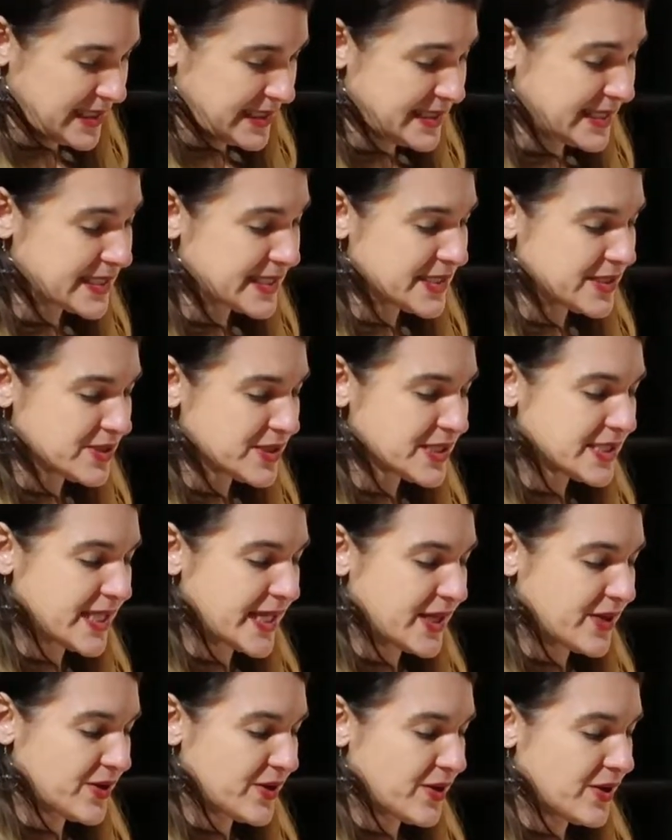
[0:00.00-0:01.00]
6 years
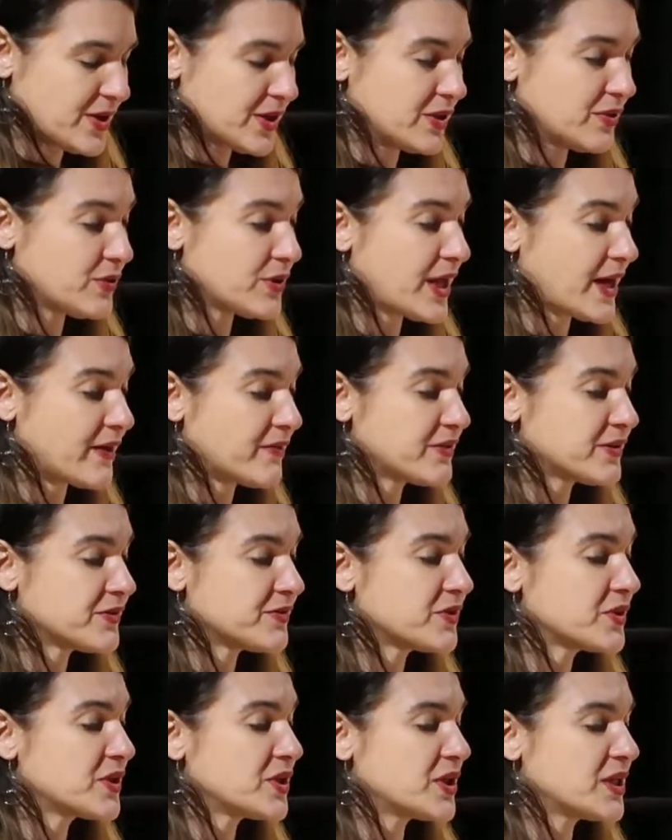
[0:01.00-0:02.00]
later, you left
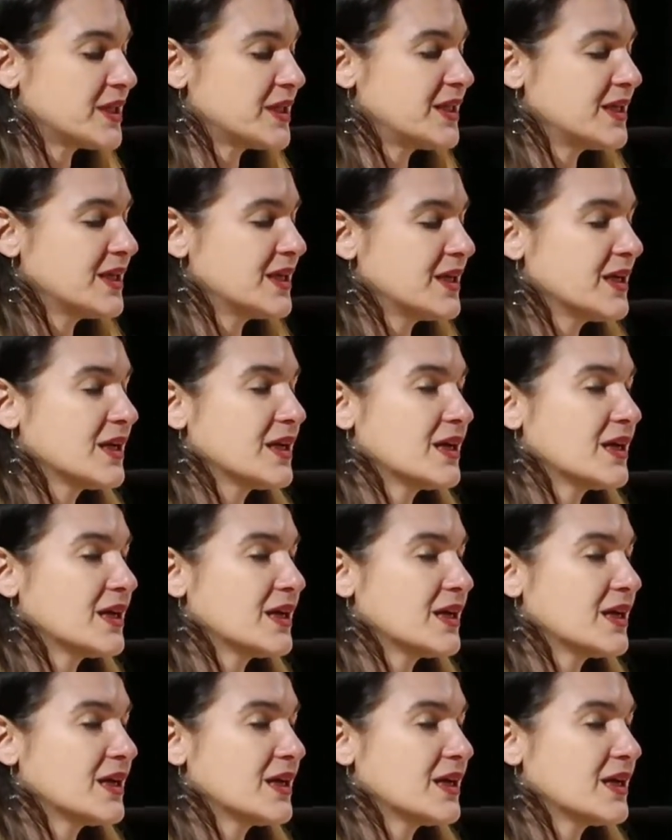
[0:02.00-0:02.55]
for good,